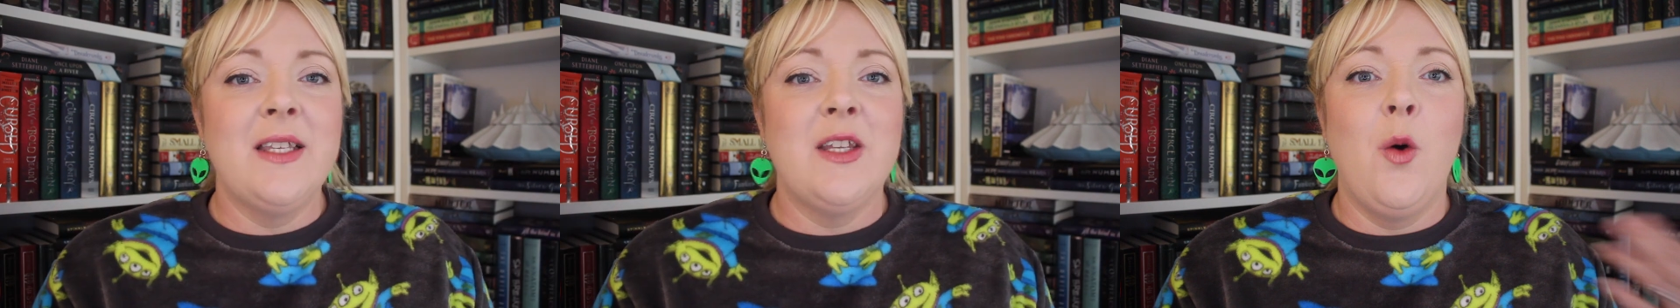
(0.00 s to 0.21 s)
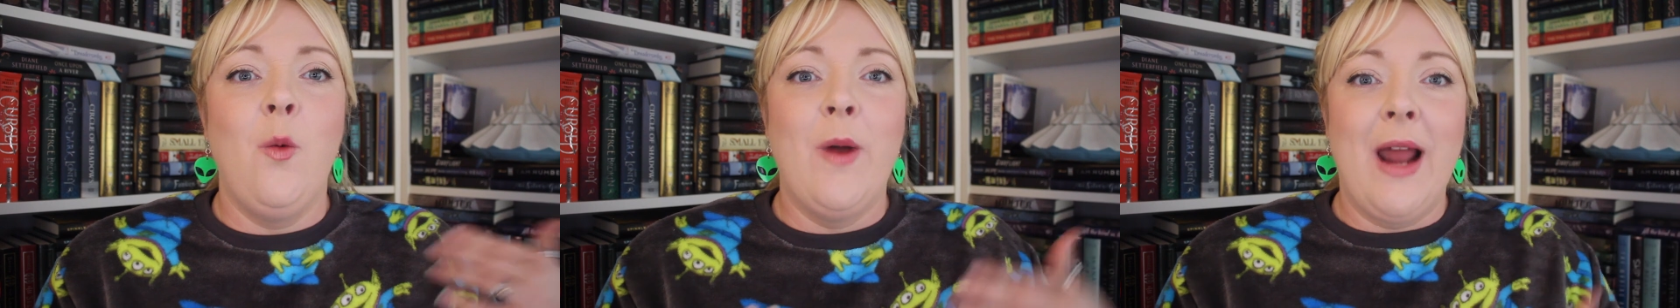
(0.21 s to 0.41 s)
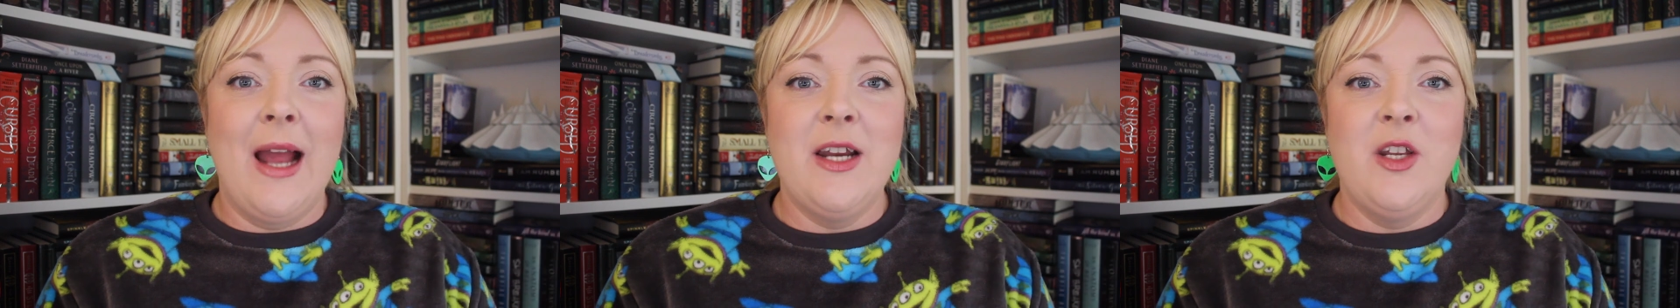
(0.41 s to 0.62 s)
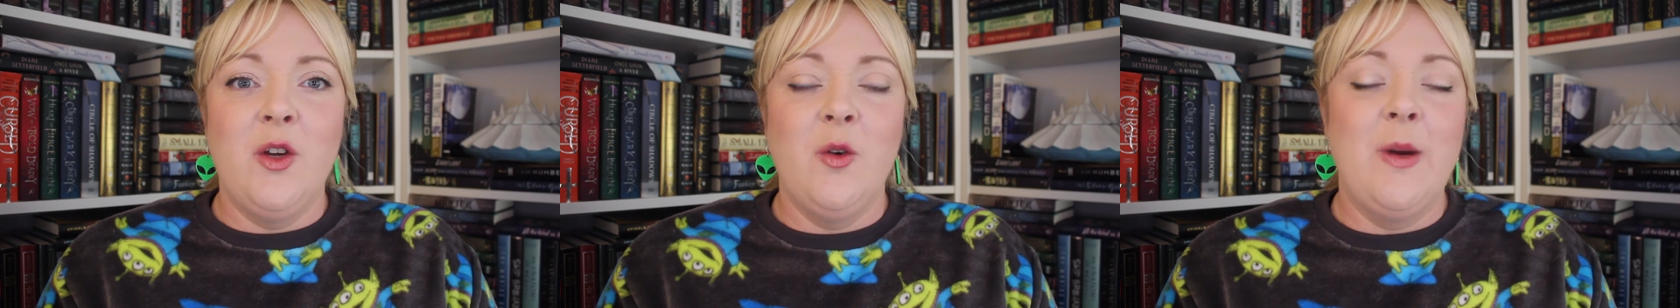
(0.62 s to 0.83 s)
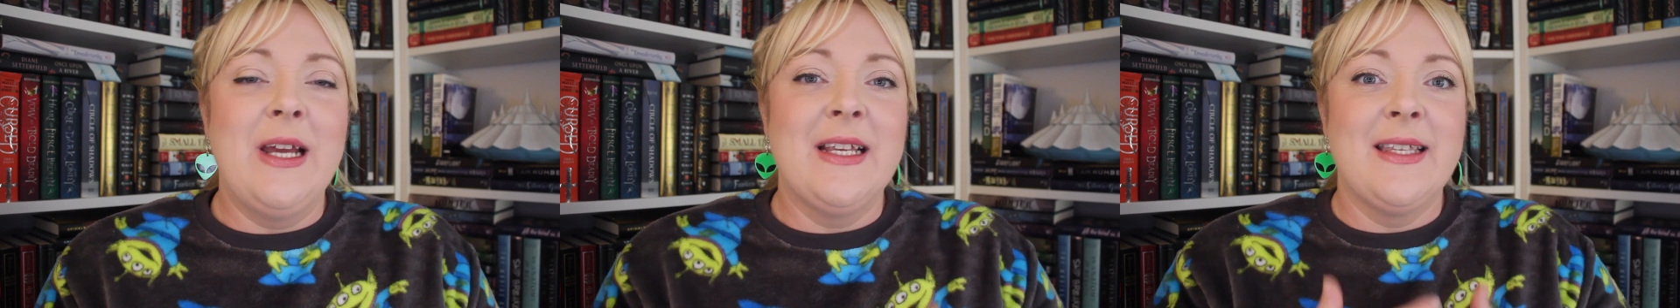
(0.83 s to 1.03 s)
So what I
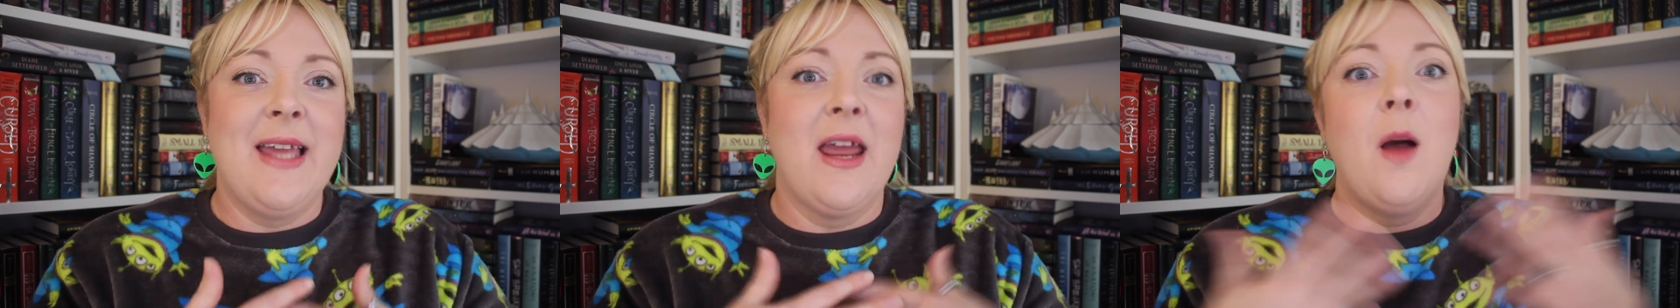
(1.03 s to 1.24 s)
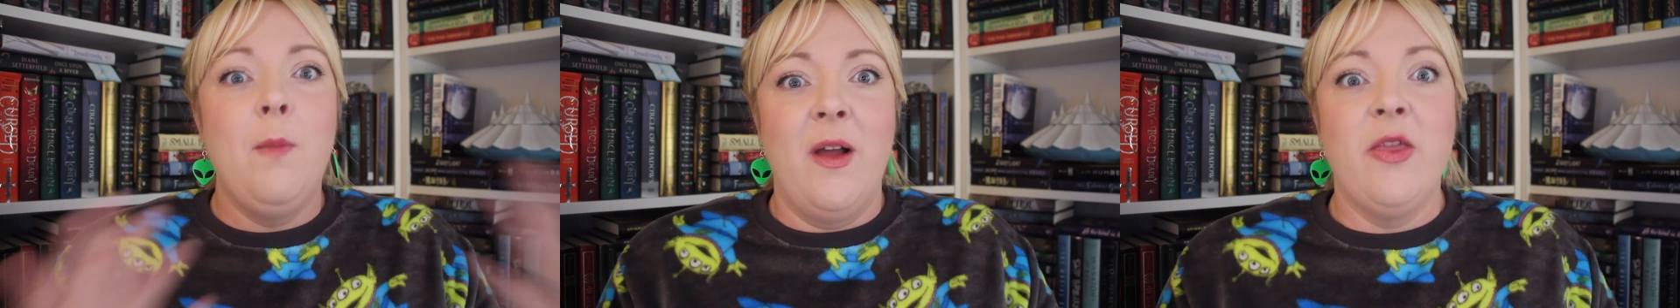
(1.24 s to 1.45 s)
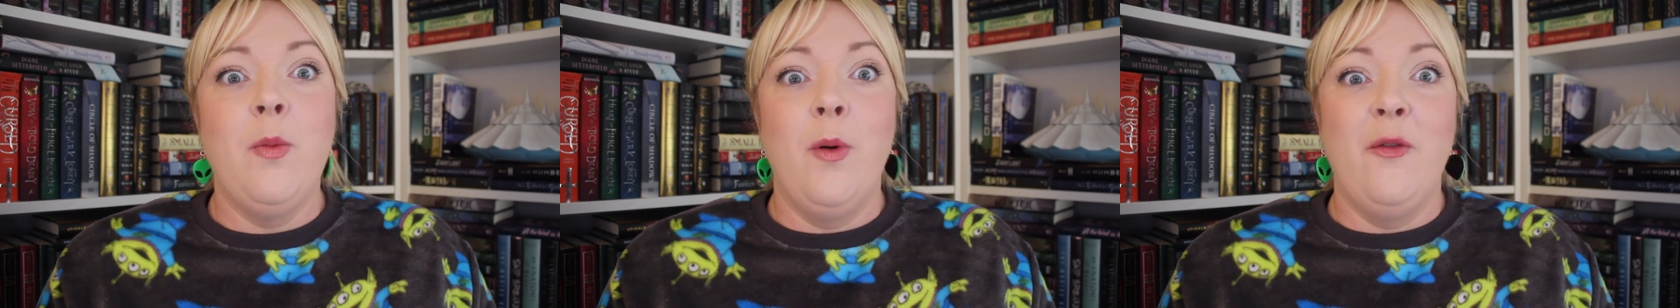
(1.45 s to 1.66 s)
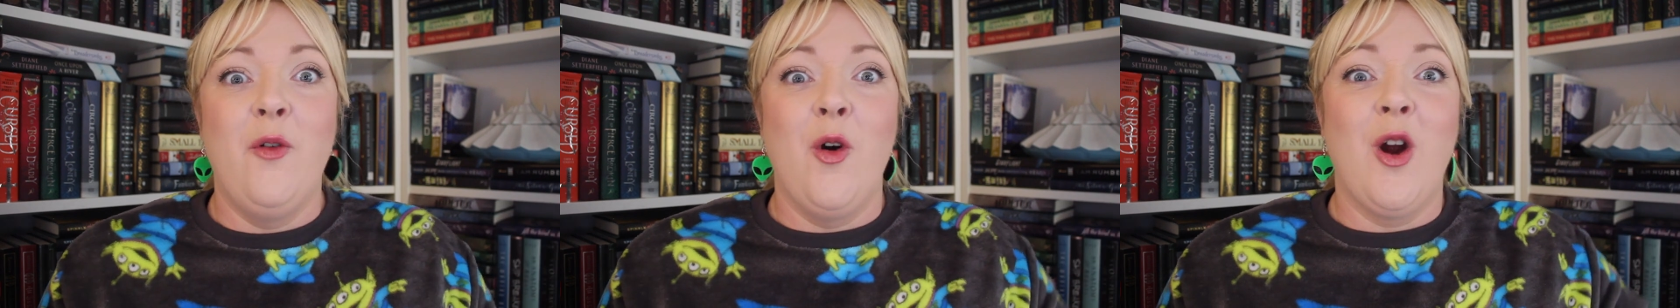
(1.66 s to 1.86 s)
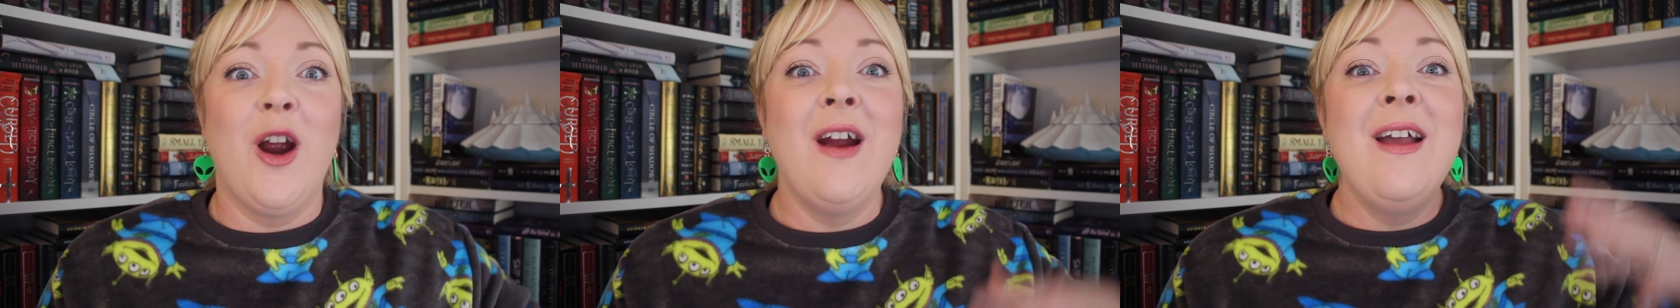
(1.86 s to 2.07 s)
do is like a month
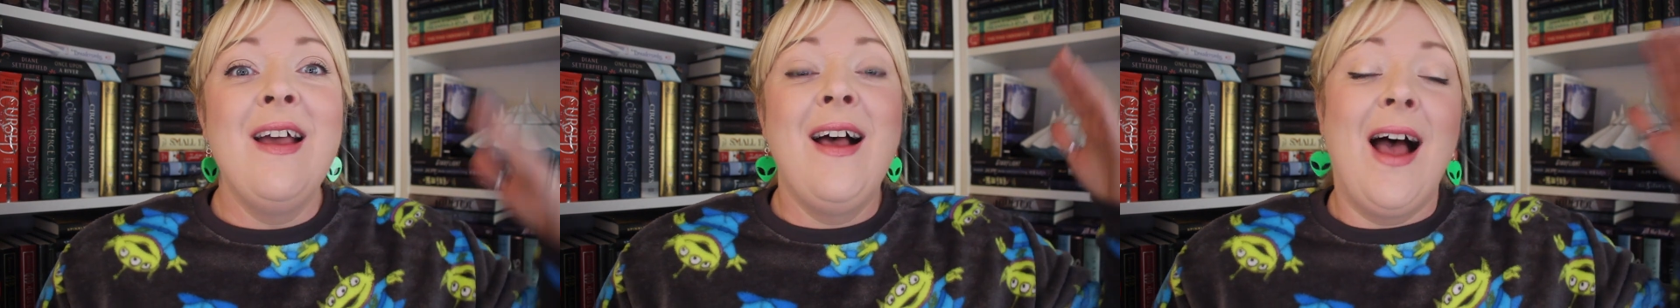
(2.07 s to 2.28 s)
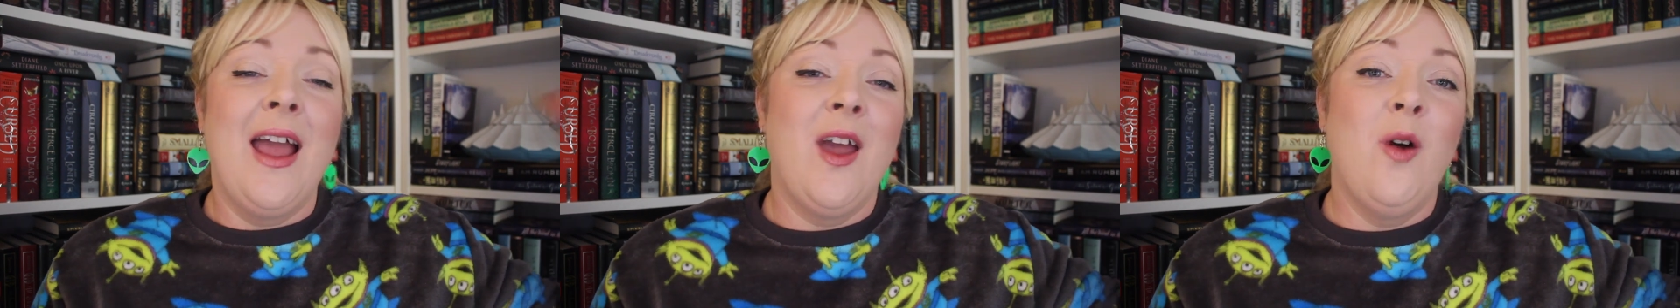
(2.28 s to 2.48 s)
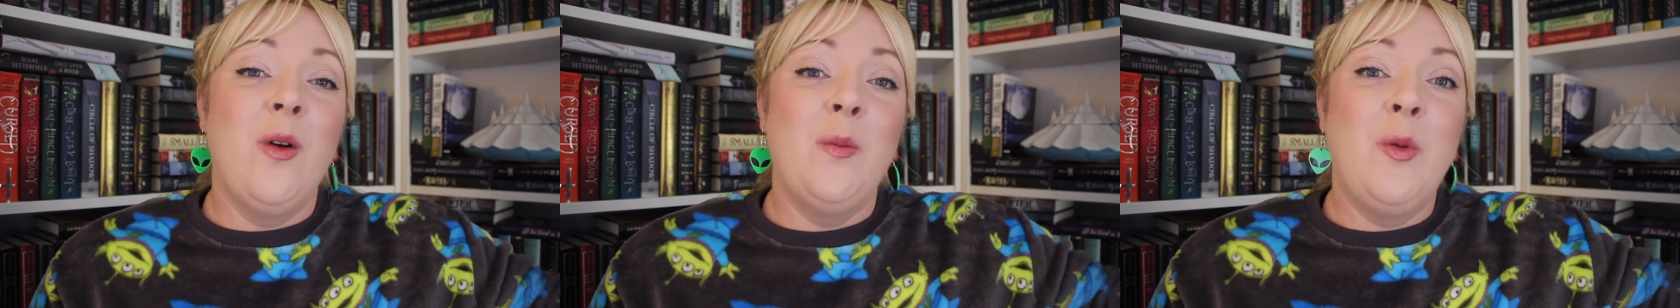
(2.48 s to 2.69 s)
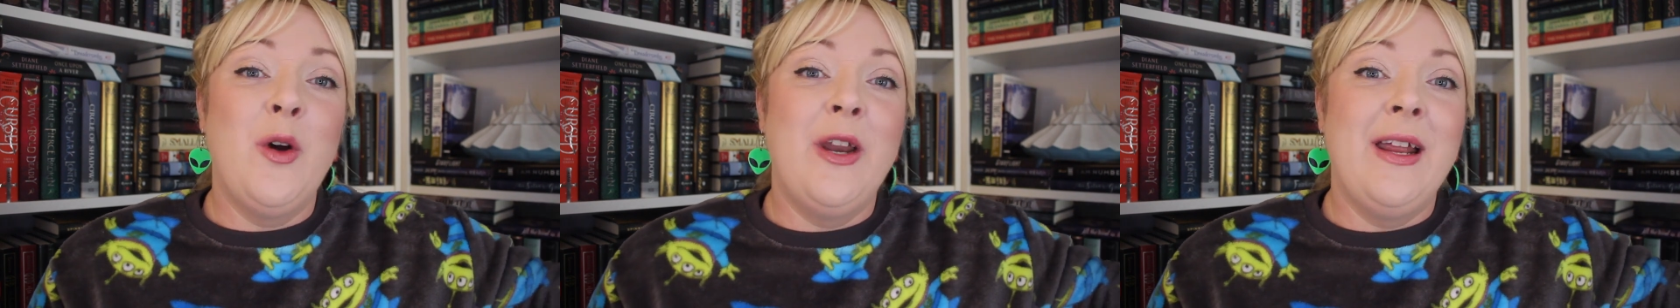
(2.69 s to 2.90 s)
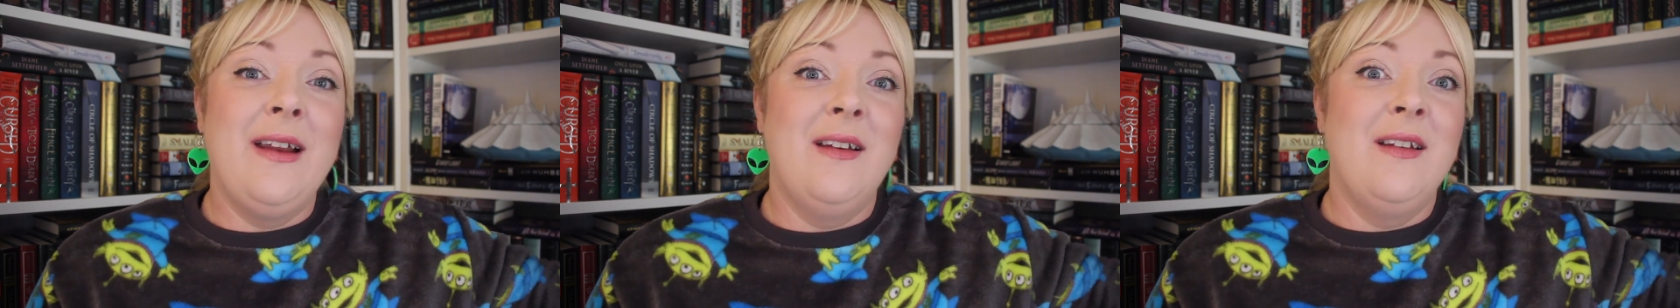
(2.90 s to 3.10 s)
before, I go and
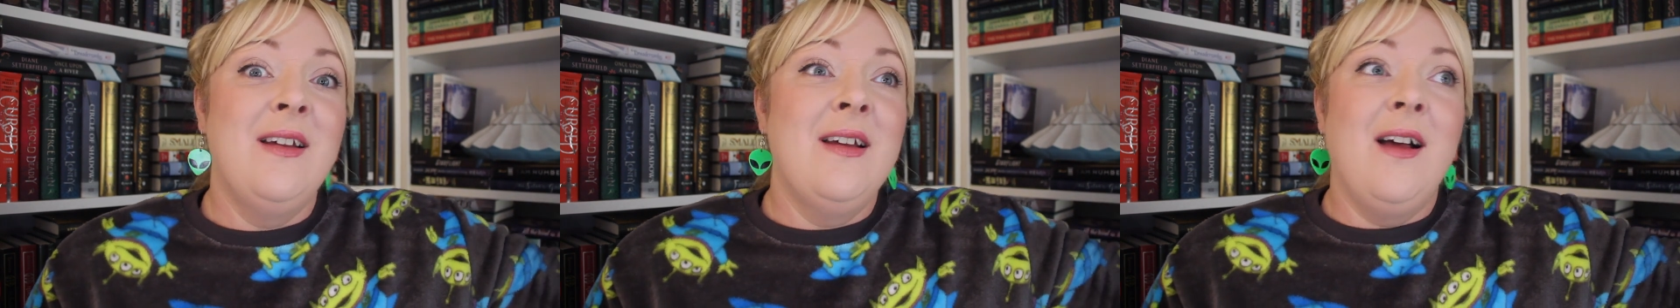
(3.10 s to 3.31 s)
put in